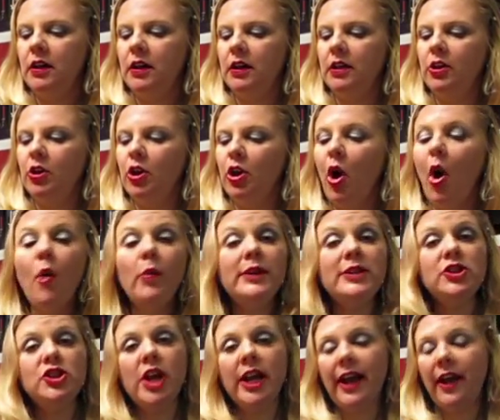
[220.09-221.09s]
You can
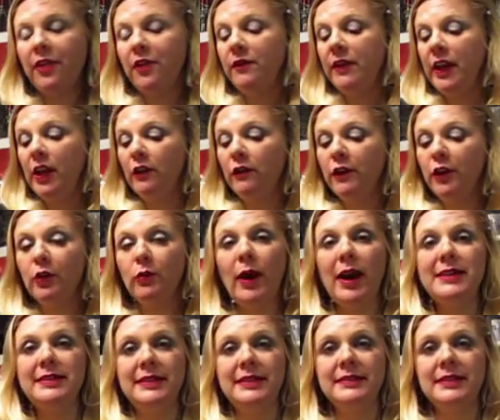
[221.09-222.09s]
always check out the video for your
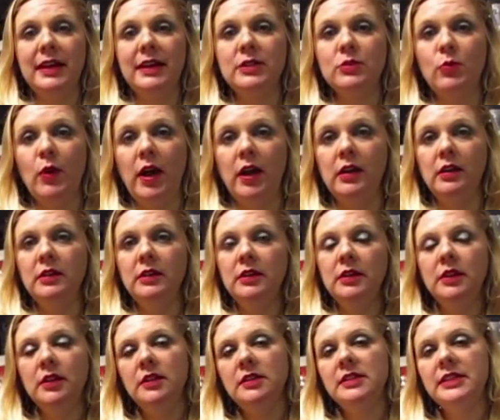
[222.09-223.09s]
rising sign as well
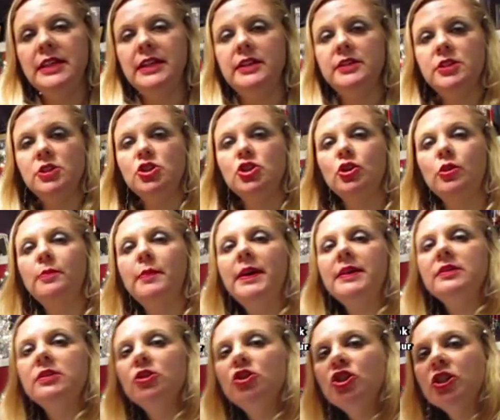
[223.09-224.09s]
to get additional
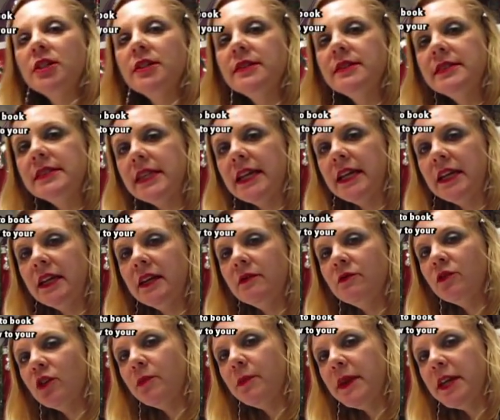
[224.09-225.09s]
messages and
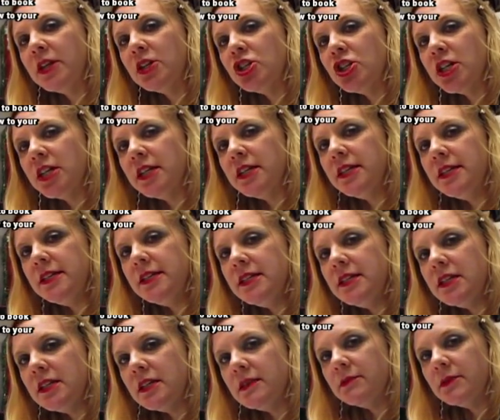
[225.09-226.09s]
information.
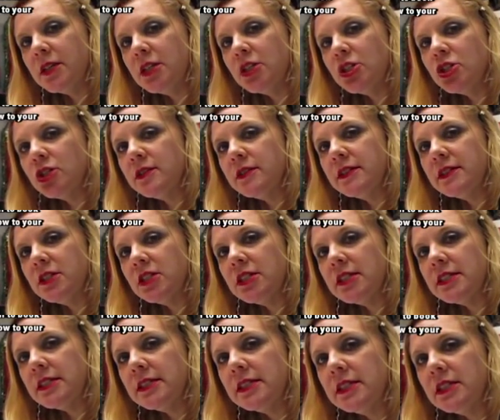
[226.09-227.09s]
I'm going to turn this
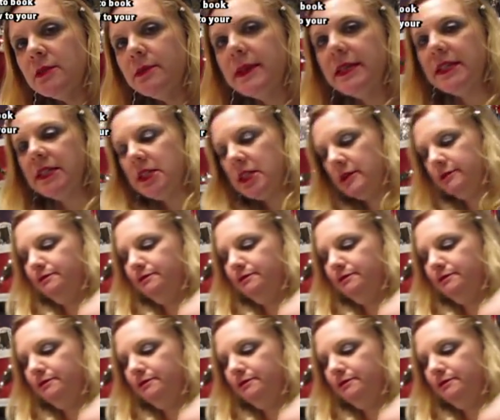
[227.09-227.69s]
just a little bit.